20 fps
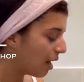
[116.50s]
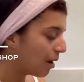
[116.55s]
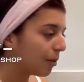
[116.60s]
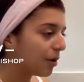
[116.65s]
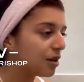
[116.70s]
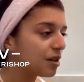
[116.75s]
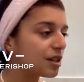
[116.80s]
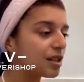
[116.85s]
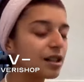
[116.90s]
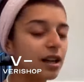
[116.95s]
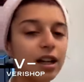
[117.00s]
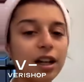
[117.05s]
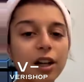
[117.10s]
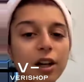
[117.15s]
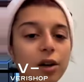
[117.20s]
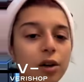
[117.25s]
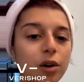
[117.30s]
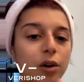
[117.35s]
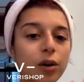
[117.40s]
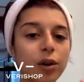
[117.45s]
which is going to
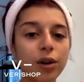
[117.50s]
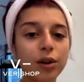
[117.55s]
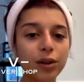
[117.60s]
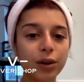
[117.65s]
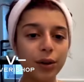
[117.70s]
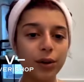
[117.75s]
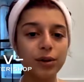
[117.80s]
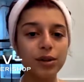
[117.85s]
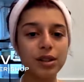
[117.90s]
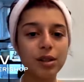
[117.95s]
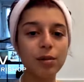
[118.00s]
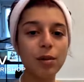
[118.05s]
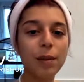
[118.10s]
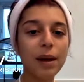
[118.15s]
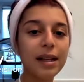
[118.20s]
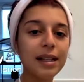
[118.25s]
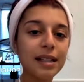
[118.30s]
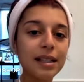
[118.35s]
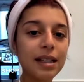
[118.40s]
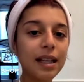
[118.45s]
go through some of
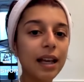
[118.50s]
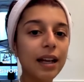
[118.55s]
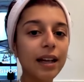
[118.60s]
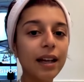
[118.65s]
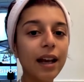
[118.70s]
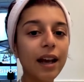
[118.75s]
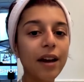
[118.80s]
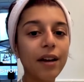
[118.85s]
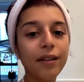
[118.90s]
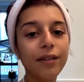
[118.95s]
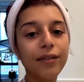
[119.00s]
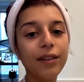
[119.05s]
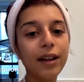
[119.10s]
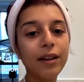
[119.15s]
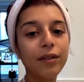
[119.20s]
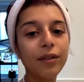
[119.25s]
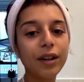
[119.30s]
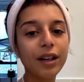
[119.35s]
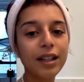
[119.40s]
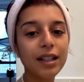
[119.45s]
my skincare
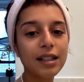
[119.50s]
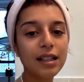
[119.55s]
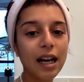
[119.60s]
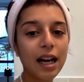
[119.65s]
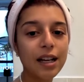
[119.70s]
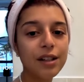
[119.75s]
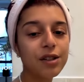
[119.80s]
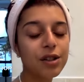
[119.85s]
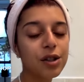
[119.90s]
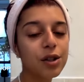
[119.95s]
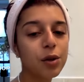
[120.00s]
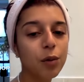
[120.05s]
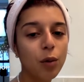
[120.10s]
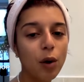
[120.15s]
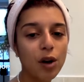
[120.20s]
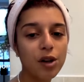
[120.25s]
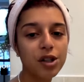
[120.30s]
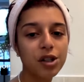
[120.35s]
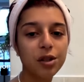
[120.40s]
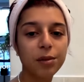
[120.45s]
favorites. I just
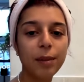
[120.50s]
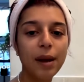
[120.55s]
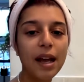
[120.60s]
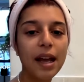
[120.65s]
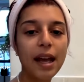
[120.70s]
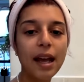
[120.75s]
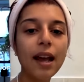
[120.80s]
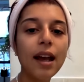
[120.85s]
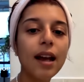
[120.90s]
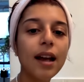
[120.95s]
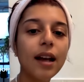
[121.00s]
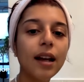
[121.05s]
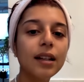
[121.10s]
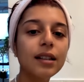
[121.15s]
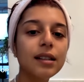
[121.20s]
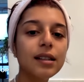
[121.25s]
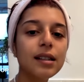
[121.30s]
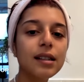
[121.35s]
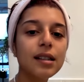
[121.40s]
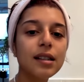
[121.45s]
washed my
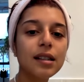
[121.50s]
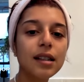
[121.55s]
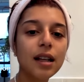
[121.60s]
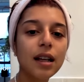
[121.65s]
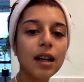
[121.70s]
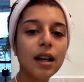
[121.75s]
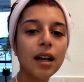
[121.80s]
hands